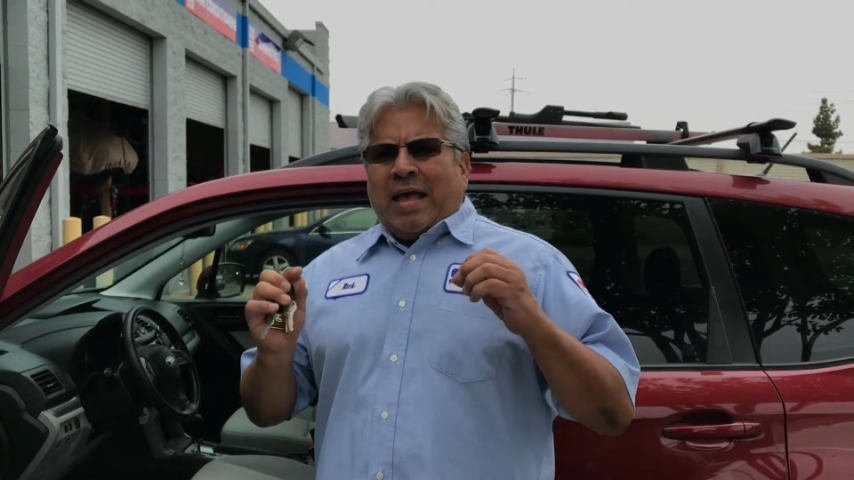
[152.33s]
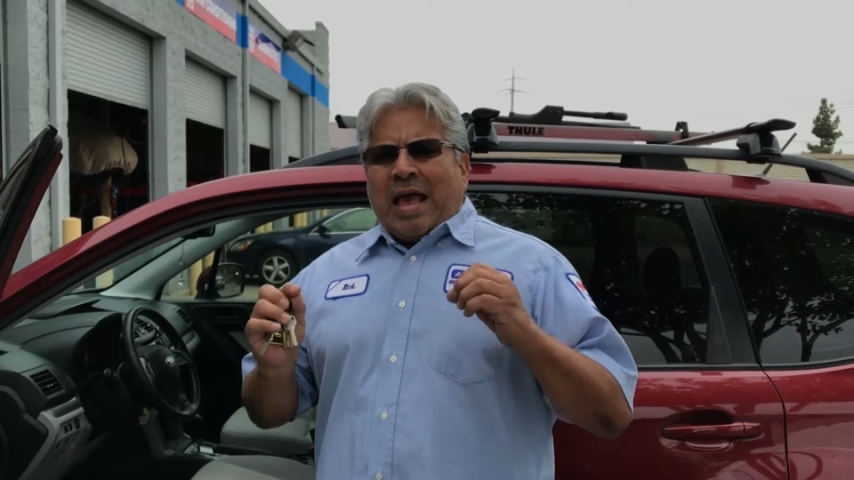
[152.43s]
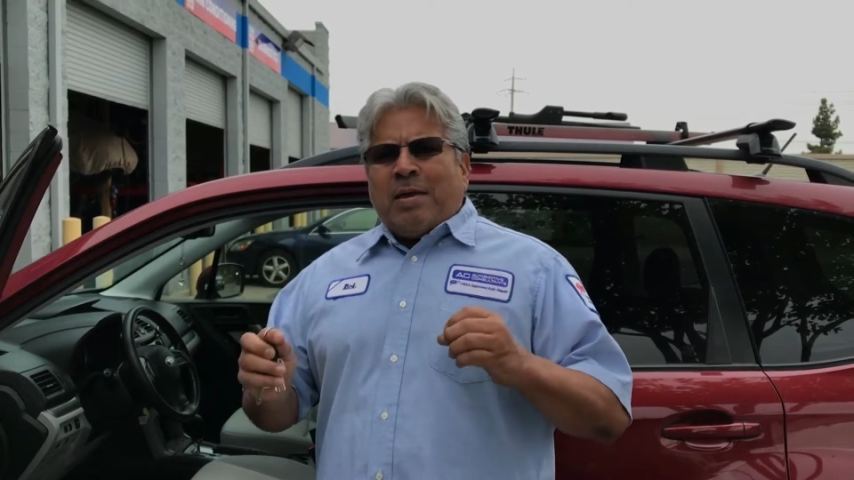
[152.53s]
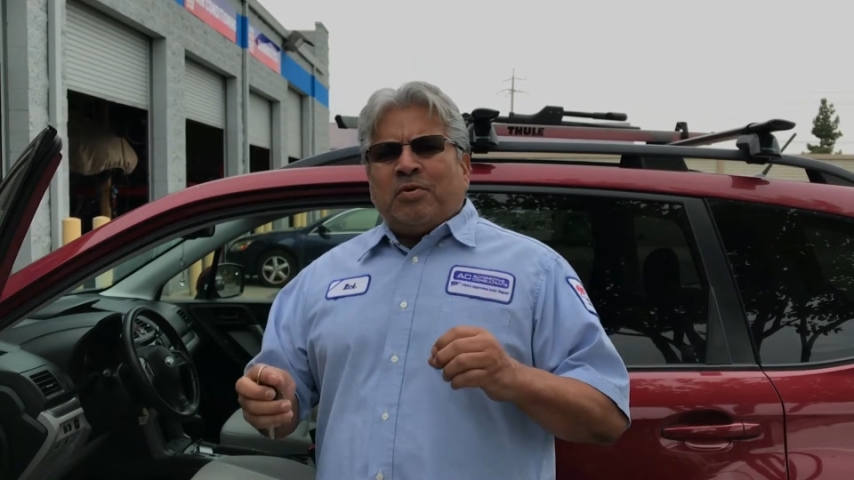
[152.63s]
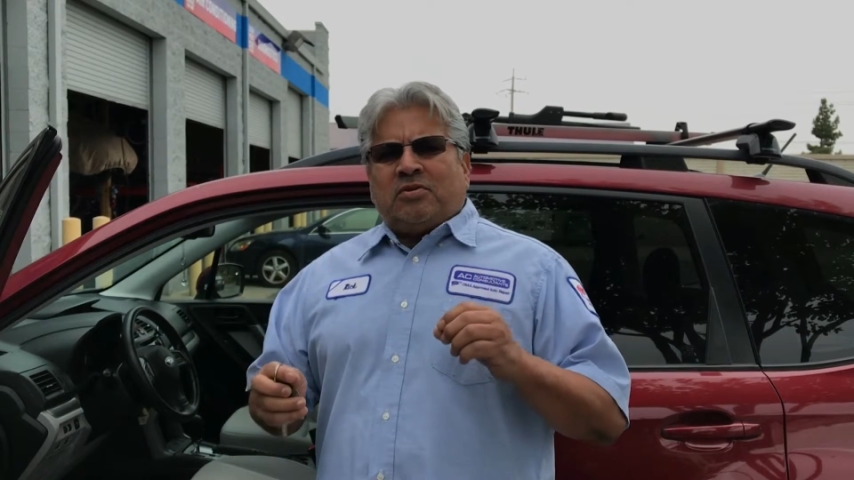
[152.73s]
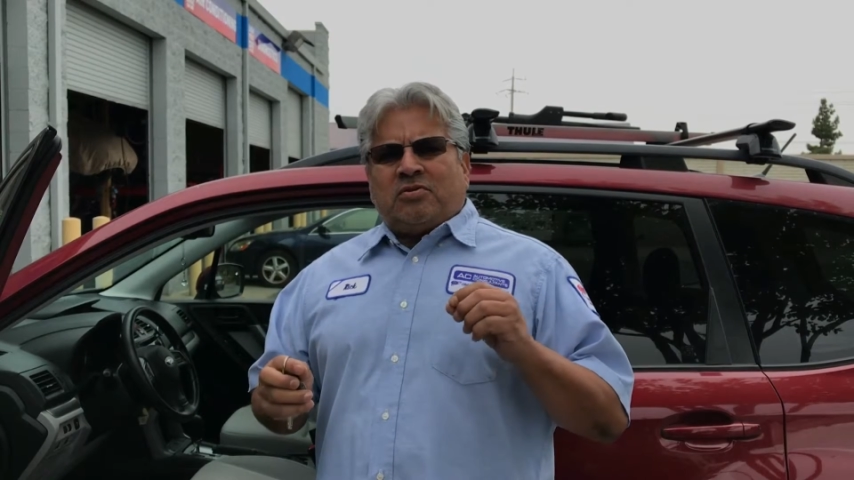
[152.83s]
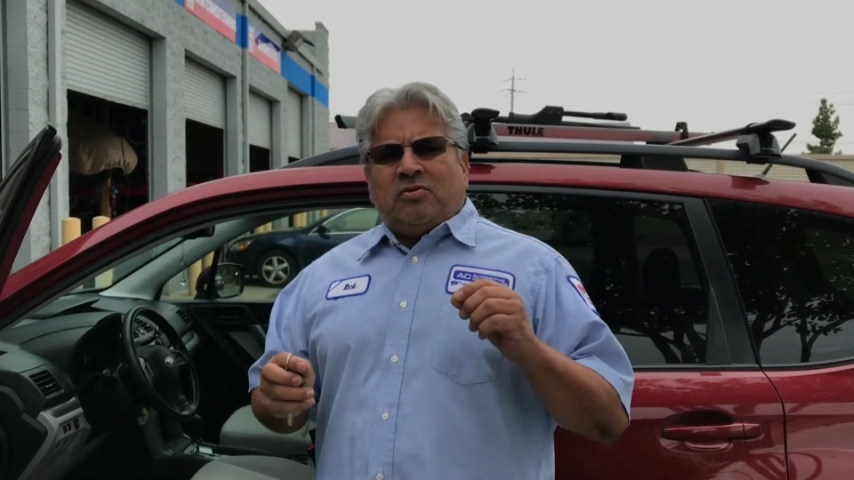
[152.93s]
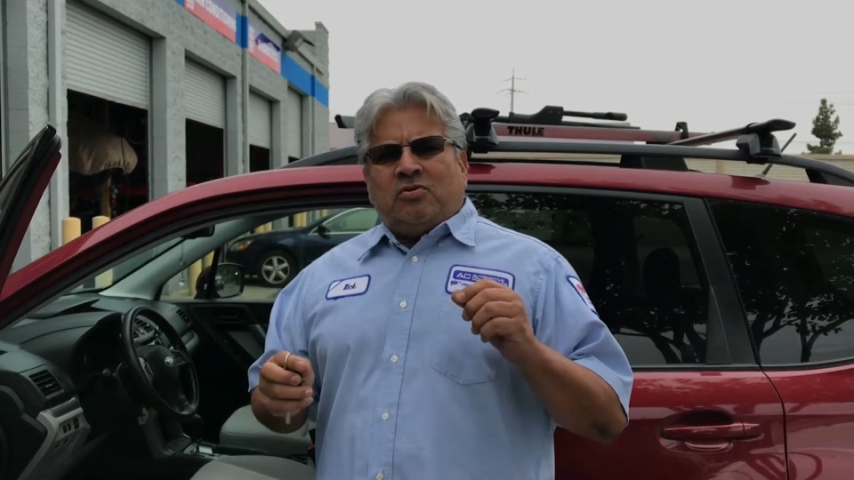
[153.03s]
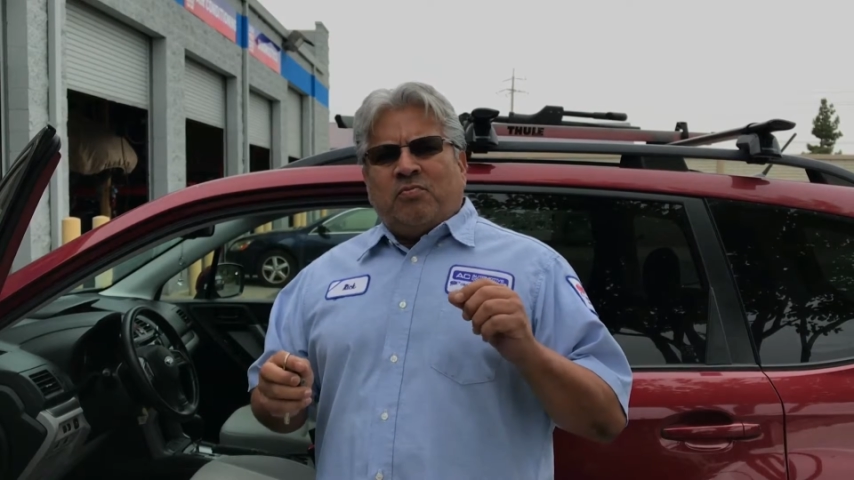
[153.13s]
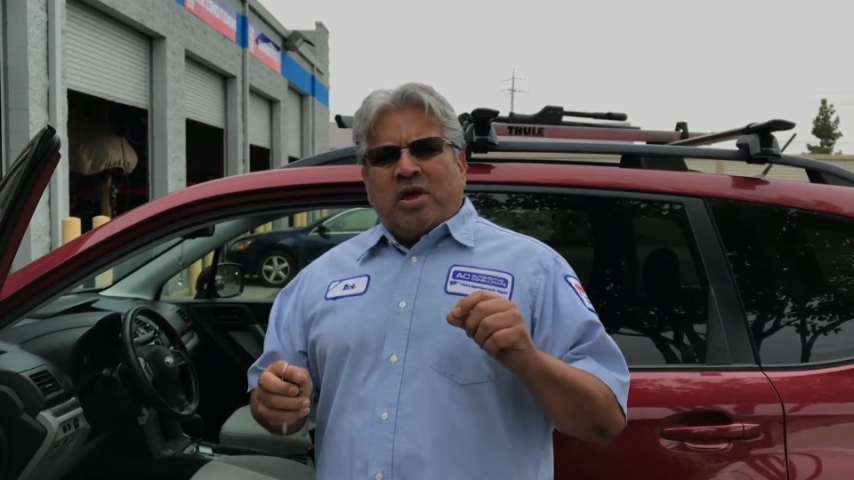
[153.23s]
able
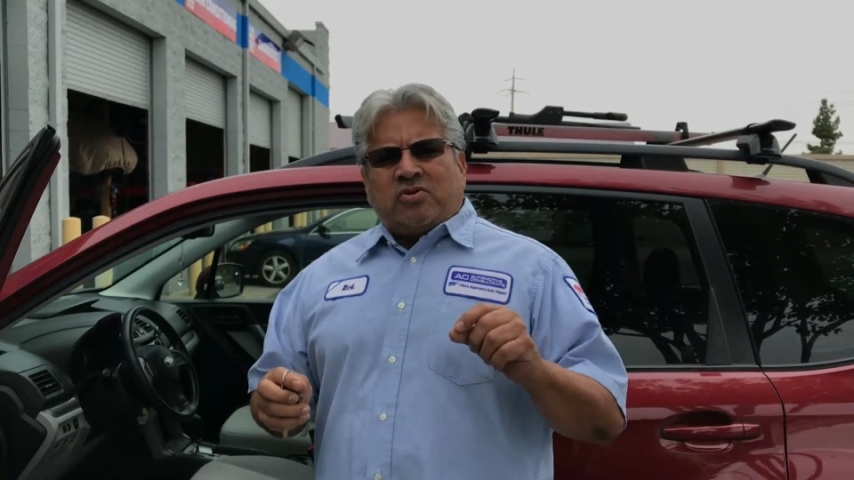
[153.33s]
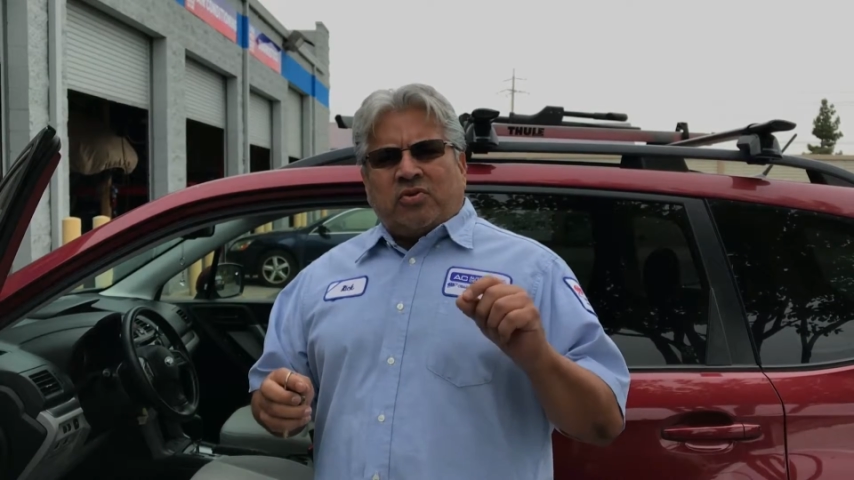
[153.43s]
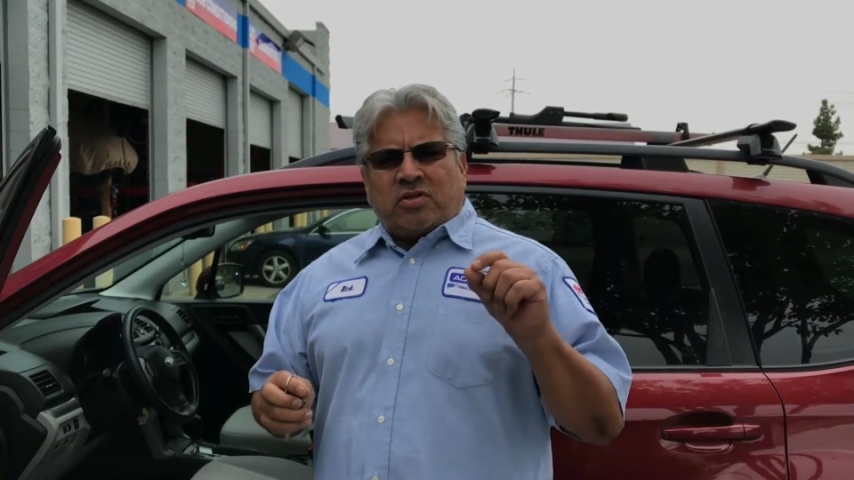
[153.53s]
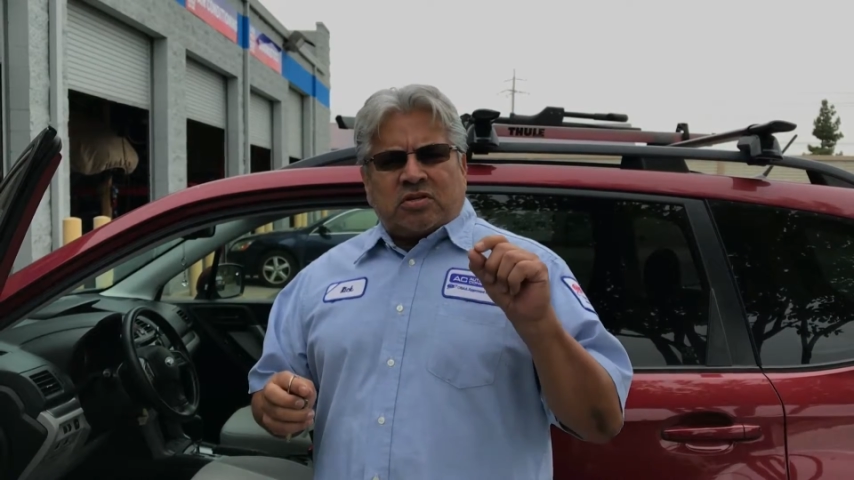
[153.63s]
to measure the